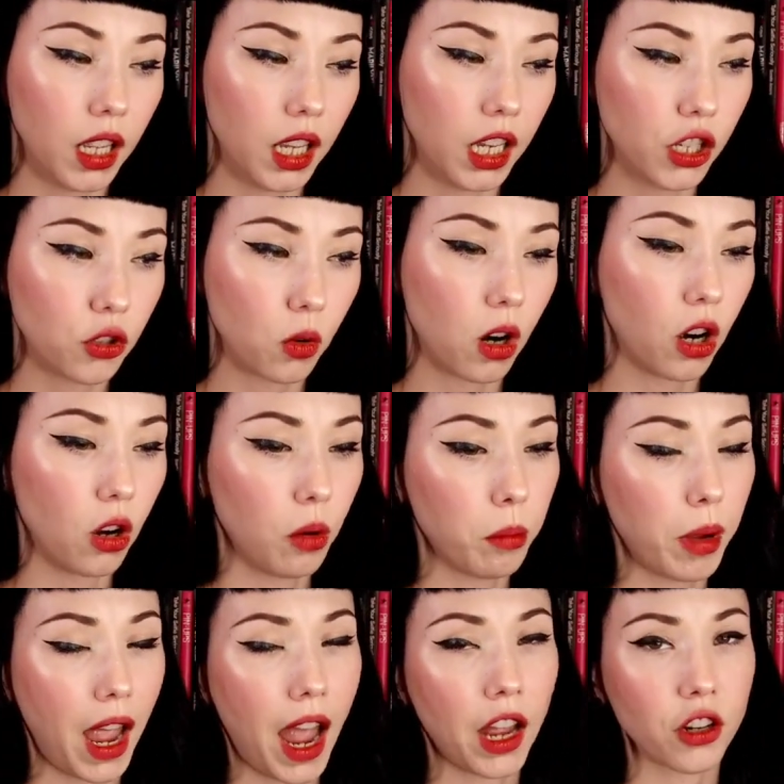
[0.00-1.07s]
into our
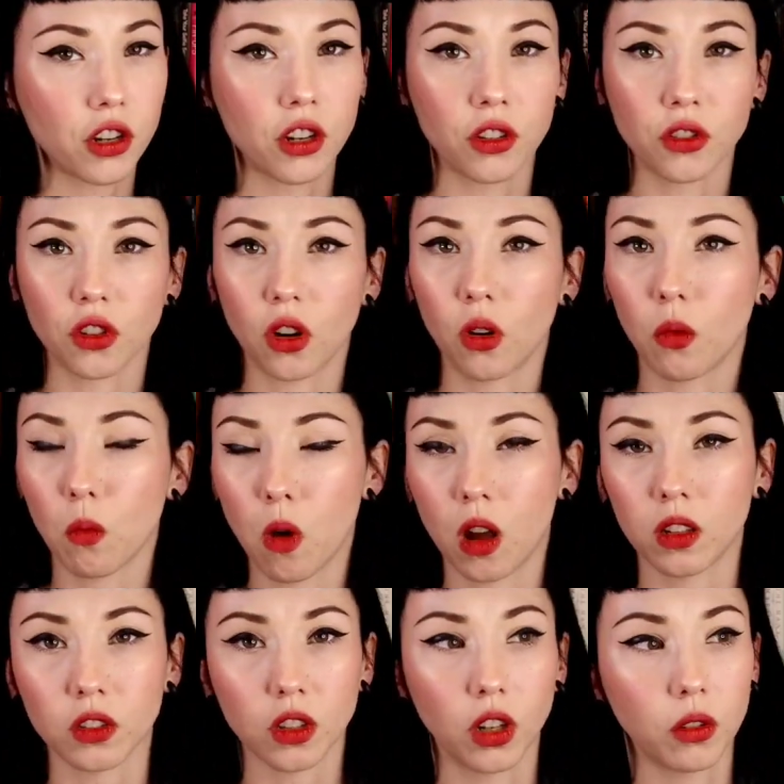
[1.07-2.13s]
own passions, our own
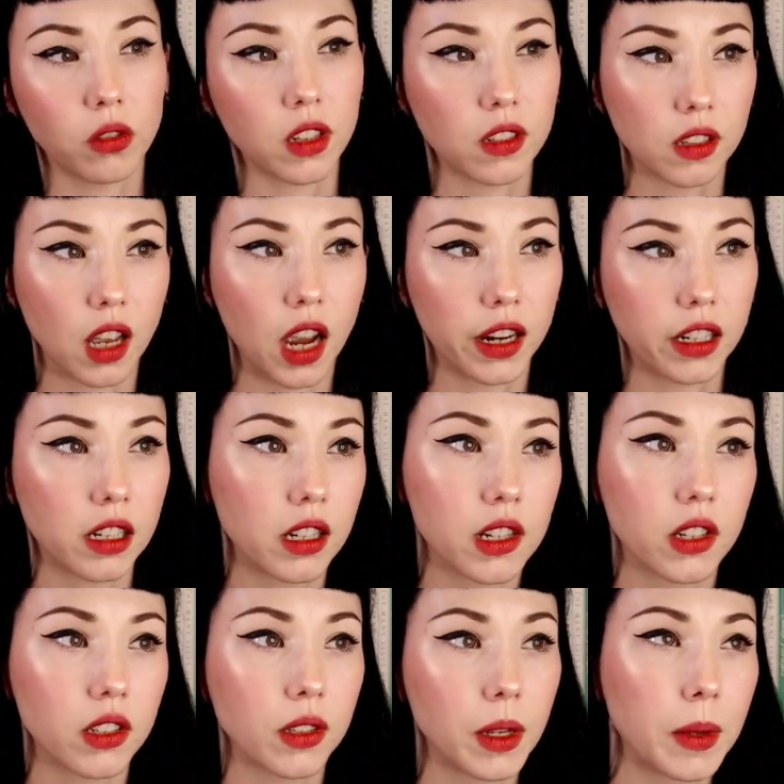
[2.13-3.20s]
wants, our own
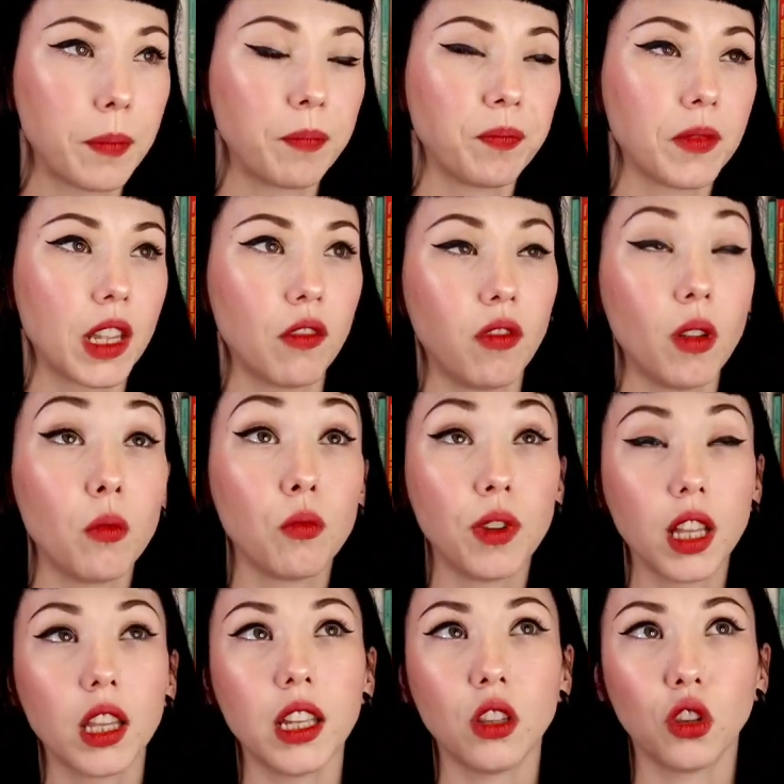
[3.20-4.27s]
desires, if we
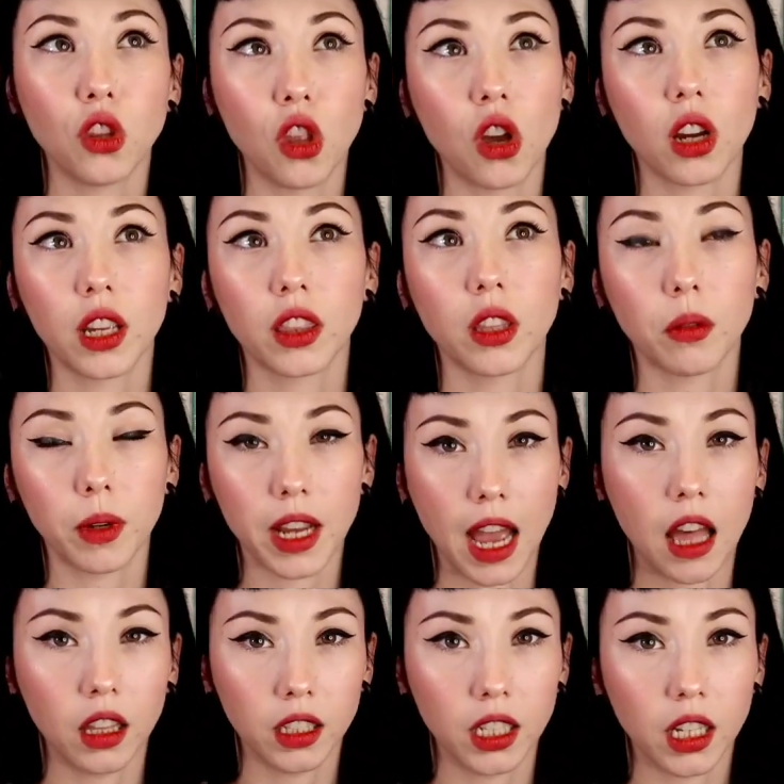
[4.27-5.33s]
really look at the
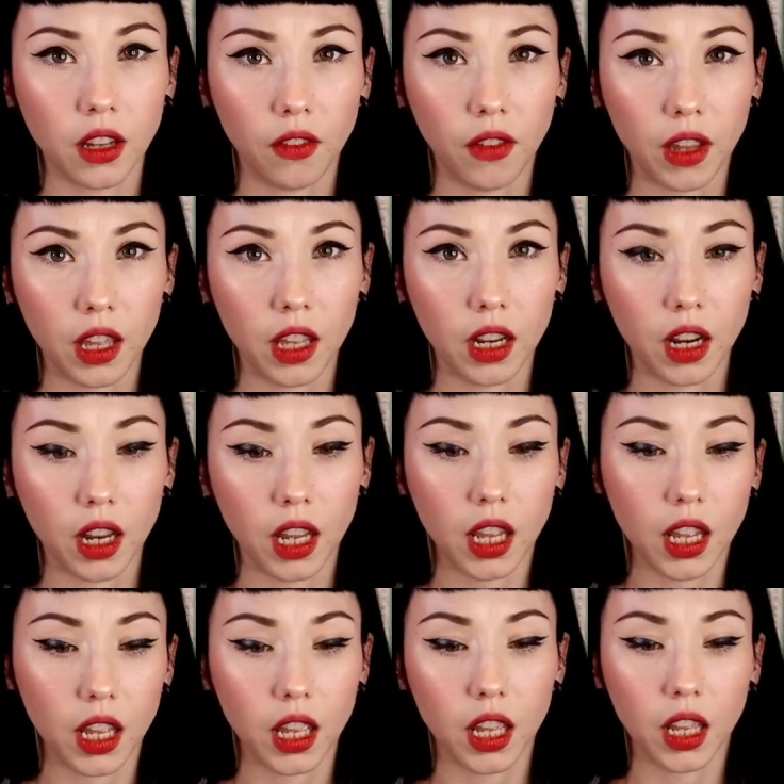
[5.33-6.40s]
reality of it,
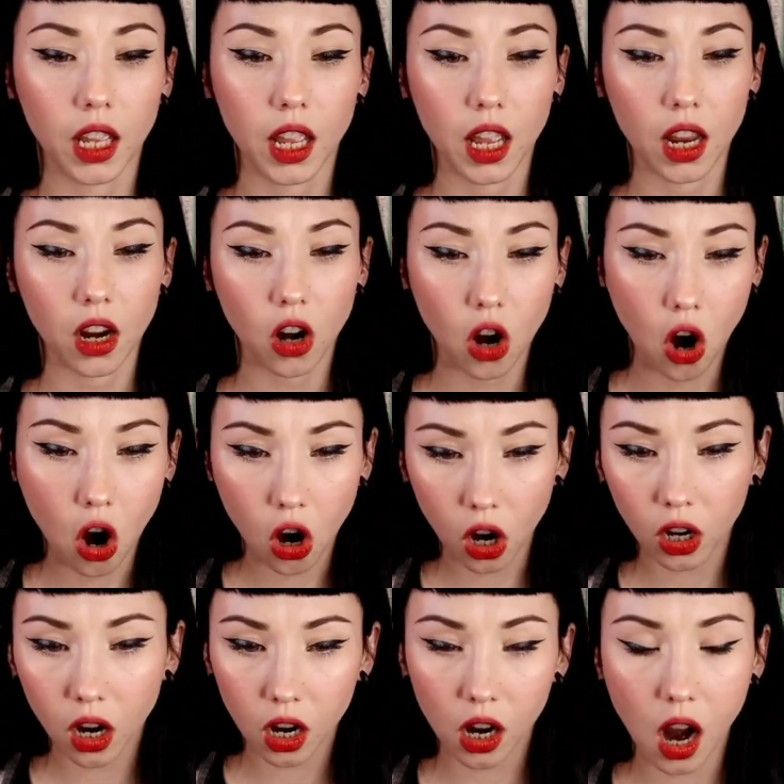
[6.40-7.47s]

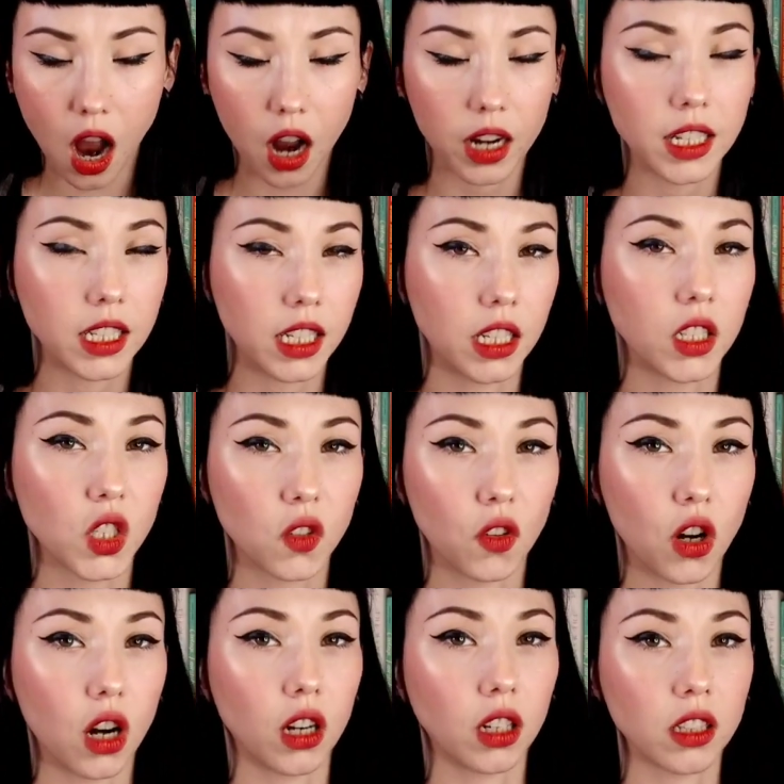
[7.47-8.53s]
are our ideas
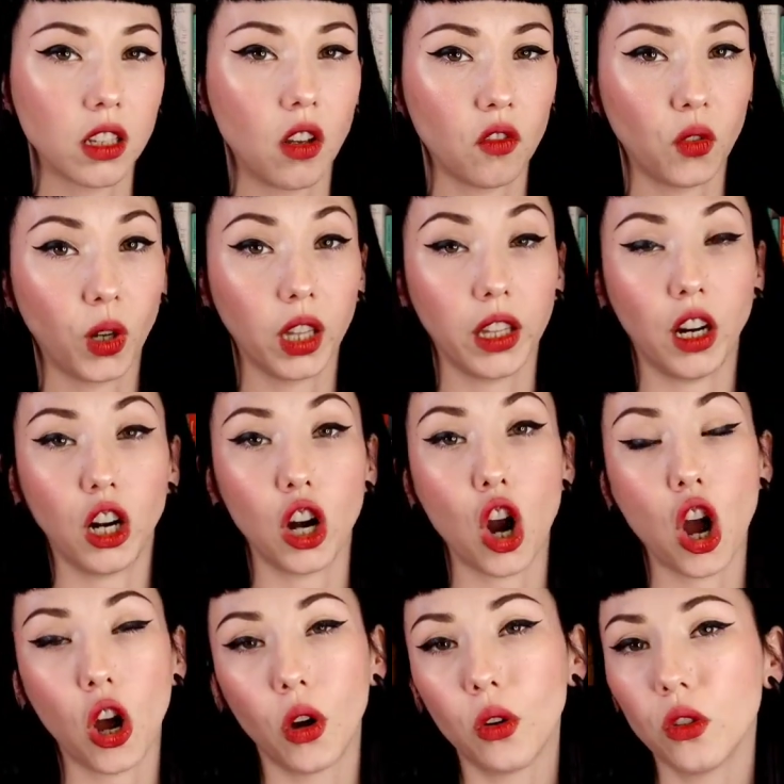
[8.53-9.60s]
for ourselves really our
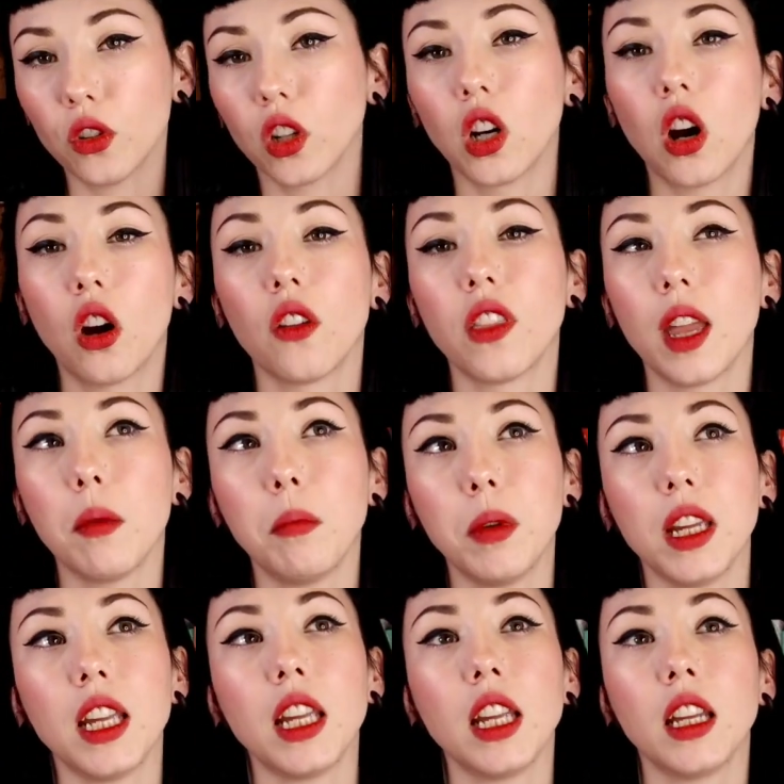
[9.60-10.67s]
own, or are they
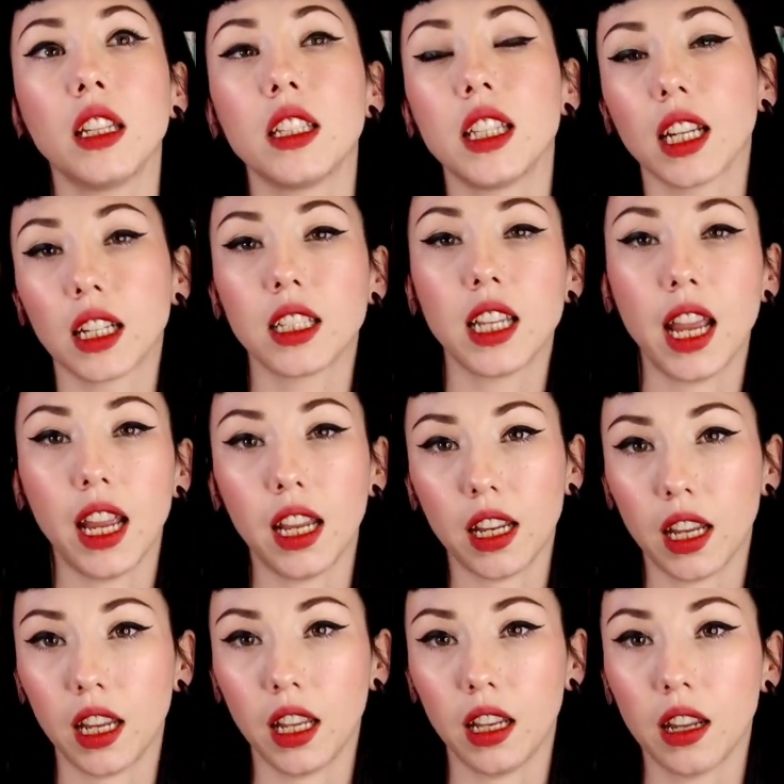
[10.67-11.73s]
being
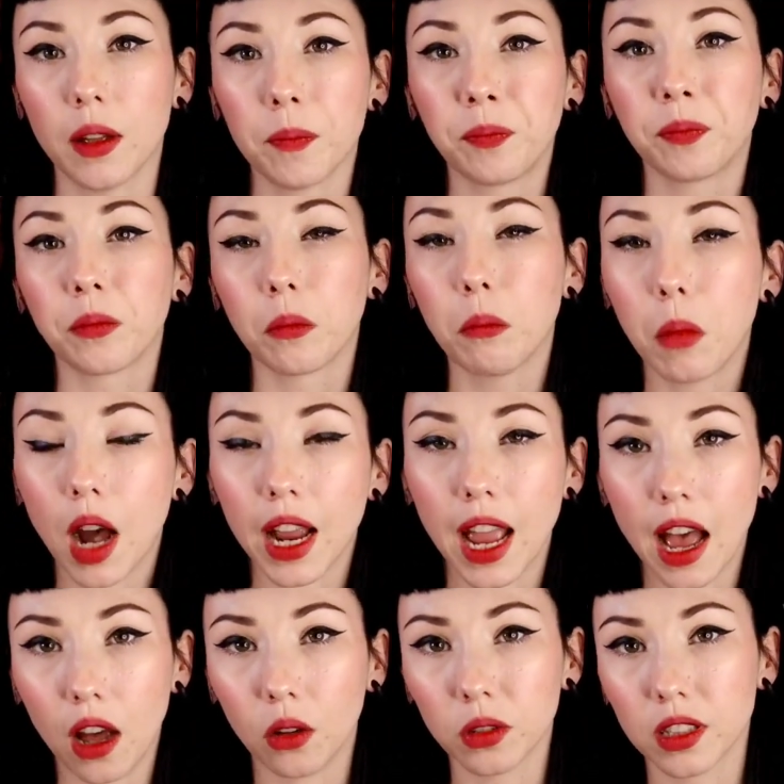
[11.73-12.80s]
dictated by
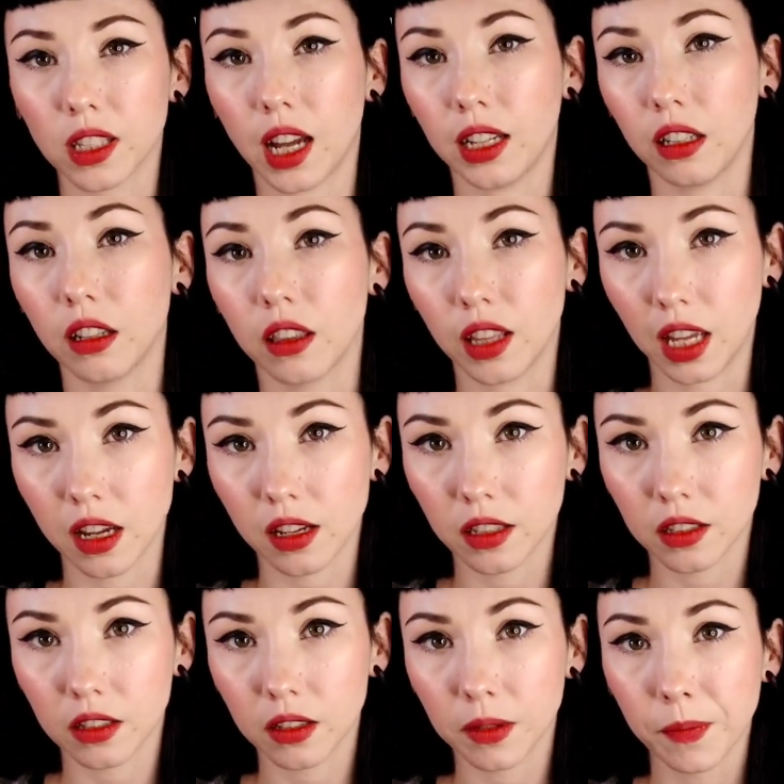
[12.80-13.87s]
outside
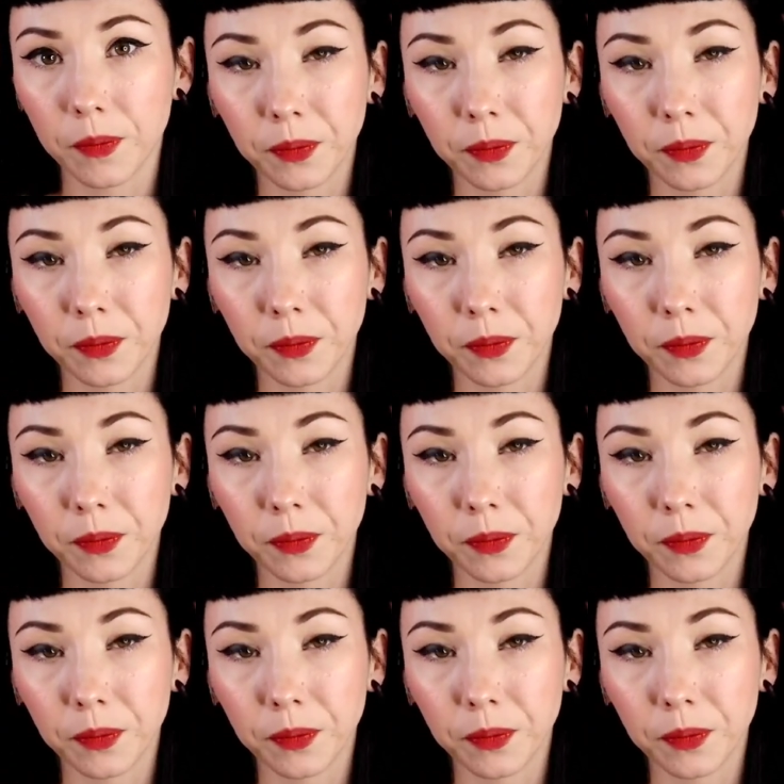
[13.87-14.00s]
things?